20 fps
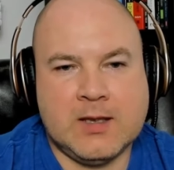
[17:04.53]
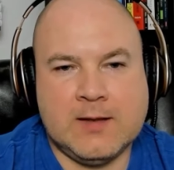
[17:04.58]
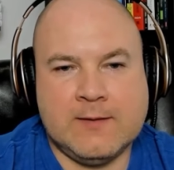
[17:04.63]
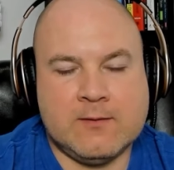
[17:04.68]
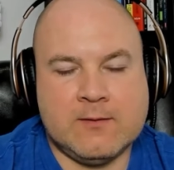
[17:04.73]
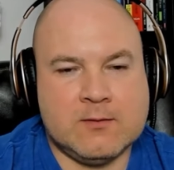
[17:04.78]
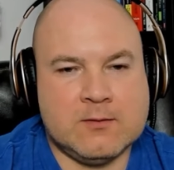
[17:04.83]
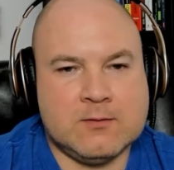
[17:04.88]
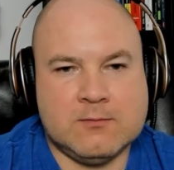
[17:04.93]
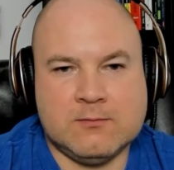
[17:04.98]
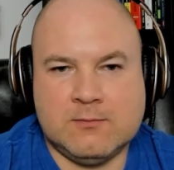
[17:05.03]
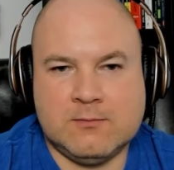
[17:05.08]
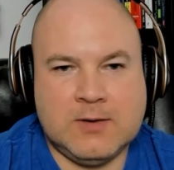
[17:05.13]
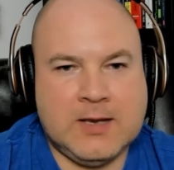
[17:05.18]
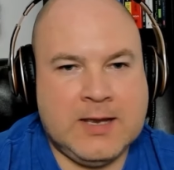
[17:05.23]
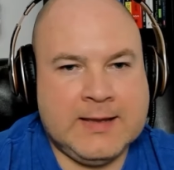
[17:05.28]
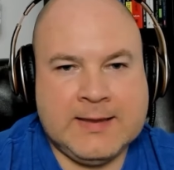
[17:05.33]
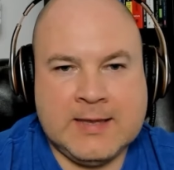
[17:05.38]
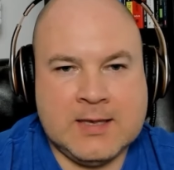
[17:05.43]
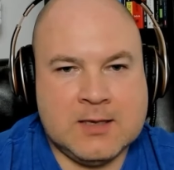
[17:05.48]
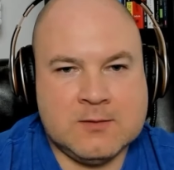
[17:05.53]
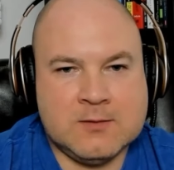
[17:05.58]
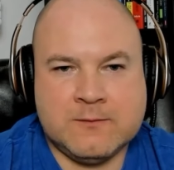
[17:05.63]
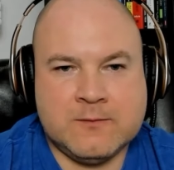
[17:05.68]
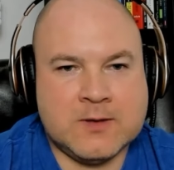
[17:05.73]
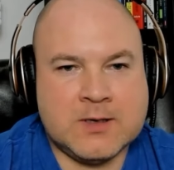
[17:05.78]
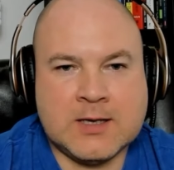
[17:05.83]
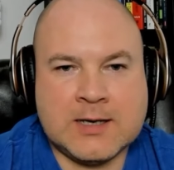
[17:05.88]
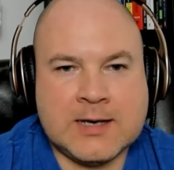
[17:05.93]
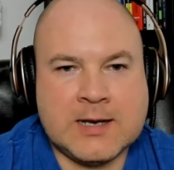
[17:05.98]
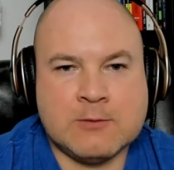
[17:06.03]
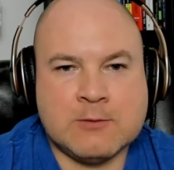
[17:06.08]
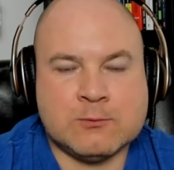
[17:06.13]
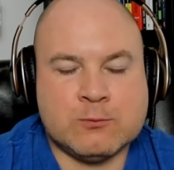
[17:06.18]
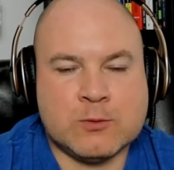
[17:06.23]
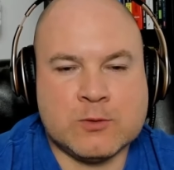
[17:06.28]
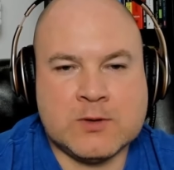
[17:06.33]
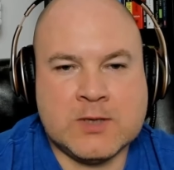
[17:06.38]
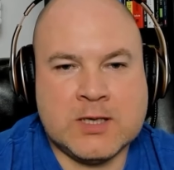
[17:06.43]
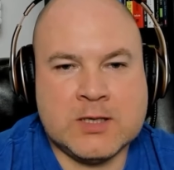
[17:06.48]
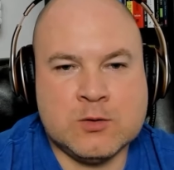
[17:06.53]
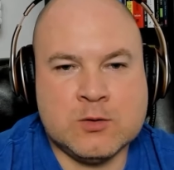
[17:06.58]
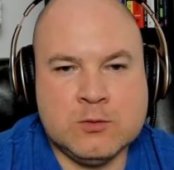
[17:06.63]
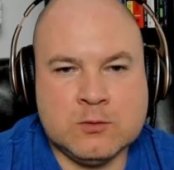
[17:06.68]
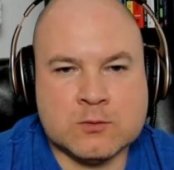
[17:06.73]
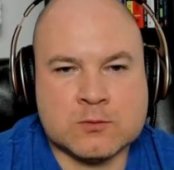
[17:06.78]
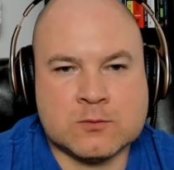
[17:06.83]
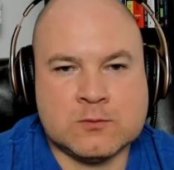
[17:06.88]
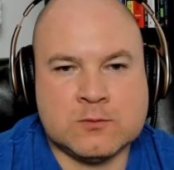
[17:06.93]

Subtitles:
and I can't figure out what they do.